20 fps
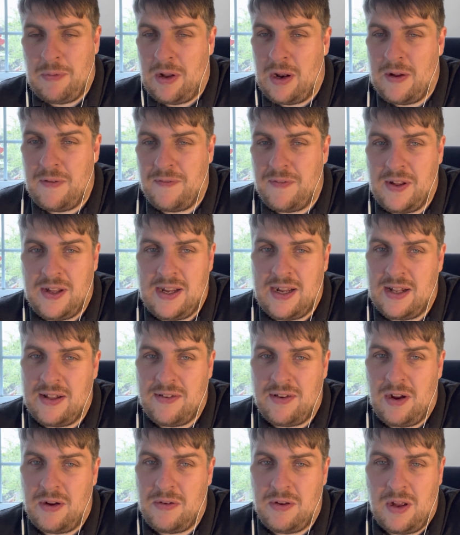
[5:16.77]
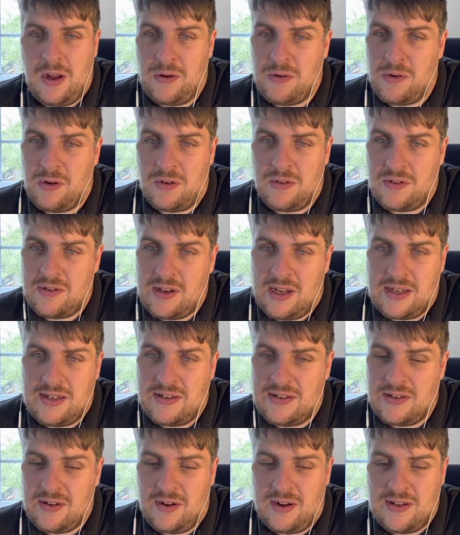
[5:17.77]
I don't think Antonio Conte's
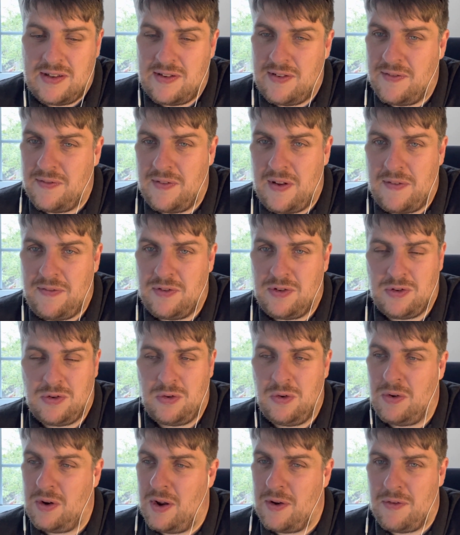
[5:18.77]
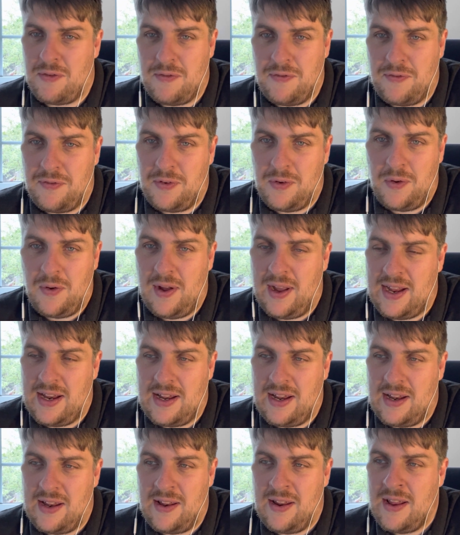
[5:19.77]
sides have ever scored 114
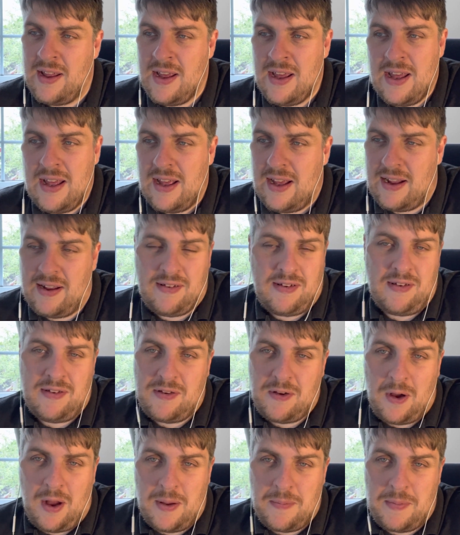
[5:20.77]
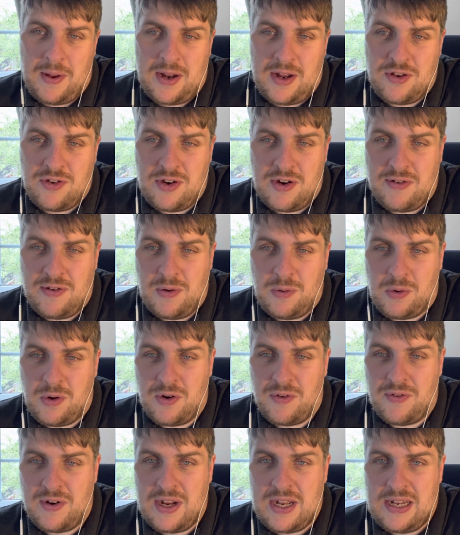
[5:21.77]
in his entire managerial
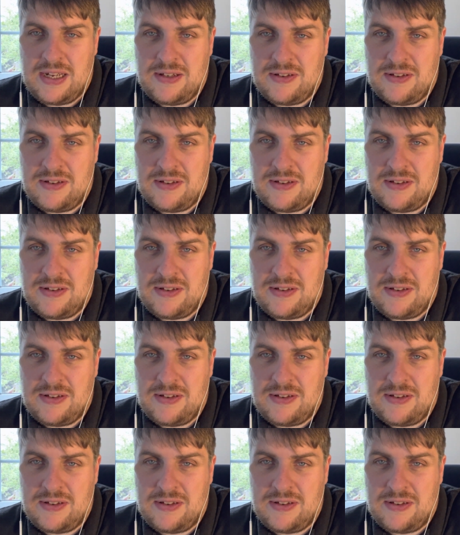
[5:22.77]
career.